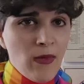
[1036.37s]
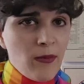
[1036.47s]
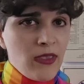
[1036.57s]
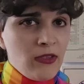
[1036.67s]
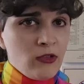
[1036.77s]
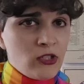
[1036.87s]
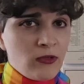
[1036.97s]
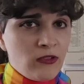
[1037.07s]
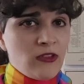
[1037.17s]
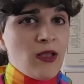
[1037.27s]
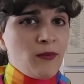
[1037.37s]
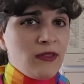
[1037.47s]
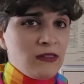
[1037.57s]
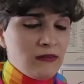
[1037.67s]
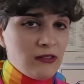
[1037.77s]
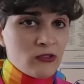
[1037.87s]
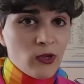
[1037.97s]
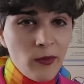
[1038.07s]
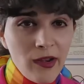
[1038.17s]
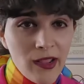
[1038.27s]
Maybe you should stop being
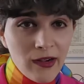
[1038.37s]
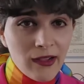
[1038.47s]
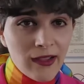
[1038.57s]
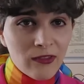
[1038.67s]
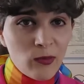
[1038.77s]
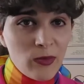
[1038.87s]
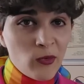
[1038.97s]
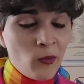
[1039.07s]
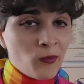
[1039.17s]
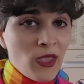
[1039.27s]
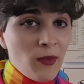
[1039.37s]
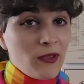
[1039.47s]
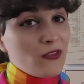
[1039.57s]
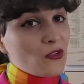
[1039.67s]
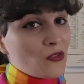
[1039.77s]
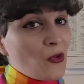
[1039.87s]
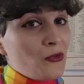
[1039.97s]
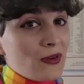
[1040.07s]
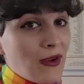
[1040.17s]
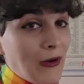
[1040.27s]
discriminating against people, because there's
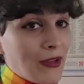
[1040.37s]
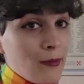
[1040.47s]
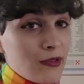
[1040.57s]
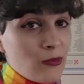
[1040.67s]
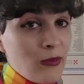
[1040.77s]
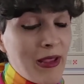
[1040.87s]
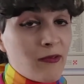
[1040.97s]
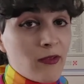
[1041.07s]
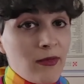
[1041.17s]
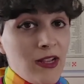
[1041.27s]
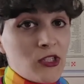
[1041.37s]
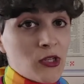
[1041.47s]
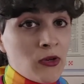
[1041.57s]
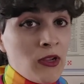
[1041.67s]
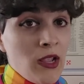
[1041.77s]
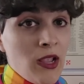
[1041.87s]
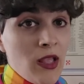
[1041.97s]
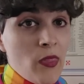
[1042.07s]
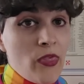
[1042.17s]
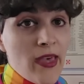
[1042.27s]
also an argument to be made from nature
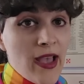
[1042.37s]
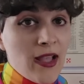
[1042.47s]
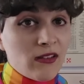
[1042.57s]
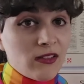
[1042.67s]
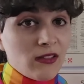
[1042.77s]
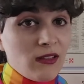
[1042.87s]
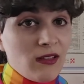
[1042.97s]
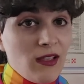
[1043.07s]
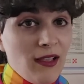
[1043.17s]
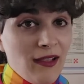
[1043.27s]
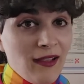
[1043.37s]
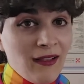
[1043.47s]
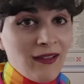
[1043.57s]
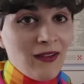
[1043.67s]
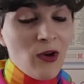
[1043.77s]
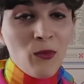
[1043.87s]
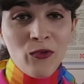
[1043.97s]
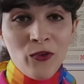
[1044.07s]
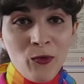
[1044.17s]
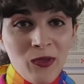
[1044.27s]
that
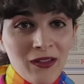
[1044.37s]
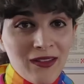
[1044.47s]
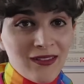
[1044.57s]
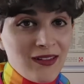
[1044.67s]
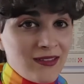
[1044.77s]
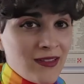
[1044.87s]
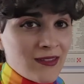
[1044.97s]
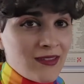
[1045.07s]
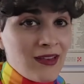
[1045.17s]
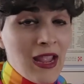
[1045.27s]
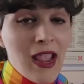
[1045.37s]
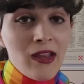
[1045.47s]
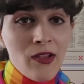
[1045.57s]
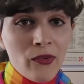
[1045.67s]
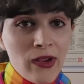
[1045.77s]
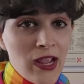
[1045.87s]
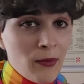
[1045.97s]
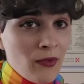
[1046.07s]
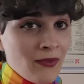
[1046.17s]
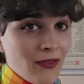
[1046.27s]
homophobia doesn't exist in any other
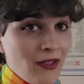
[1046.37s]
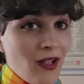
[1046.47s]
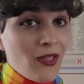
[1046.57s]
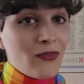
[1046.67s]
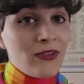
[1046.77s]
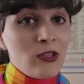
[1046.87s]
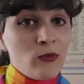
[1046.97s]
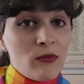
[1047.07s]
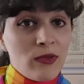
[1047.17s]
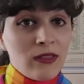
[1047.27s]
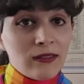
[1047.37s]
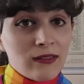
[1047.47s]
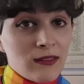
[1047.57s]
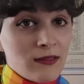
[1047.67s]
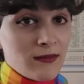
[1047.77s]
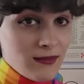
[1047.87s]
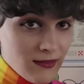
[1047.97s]
animal other than human beings.